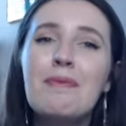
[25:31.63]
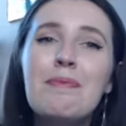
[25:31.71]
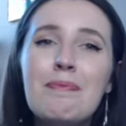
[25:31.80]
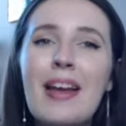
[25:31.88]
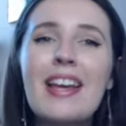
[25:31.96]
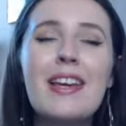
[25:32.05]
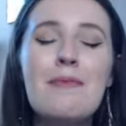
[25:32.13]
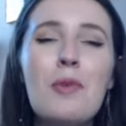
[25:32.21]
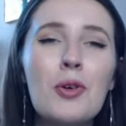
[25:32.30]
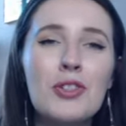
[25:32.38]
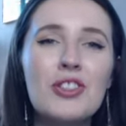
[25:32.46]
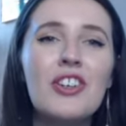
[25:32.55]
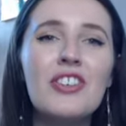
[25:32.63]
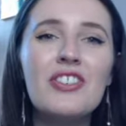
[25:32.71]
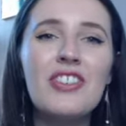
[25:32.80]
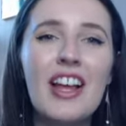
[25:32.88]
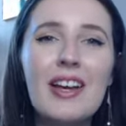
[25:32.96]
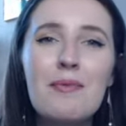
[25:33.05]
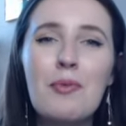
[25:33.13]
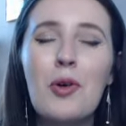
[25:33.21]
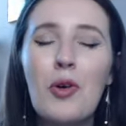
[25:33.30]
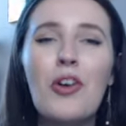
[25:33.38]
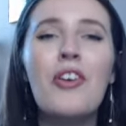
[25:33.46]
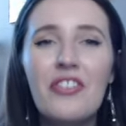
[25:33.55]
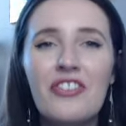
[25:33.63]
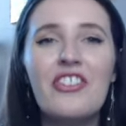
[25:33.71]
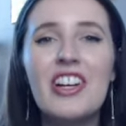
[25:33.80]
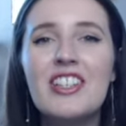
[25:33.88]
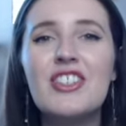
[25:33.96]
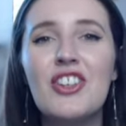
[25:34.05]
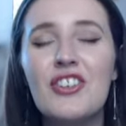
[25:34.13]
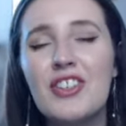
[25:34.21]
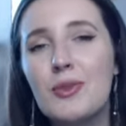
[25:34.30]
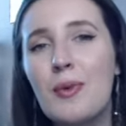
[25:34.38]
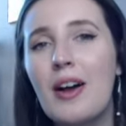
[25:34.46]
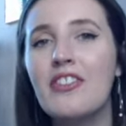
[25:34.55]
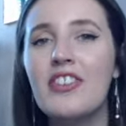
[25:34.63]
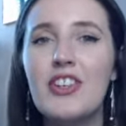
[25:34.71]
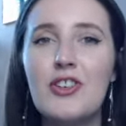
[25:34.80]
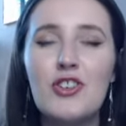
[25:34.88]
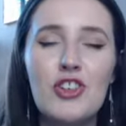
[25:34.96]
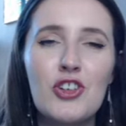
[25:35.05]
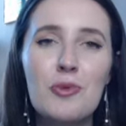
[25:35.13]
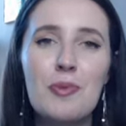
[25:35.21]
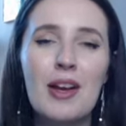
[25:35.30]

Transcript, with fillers: making more stuff, like more free stuff as well for YouTube.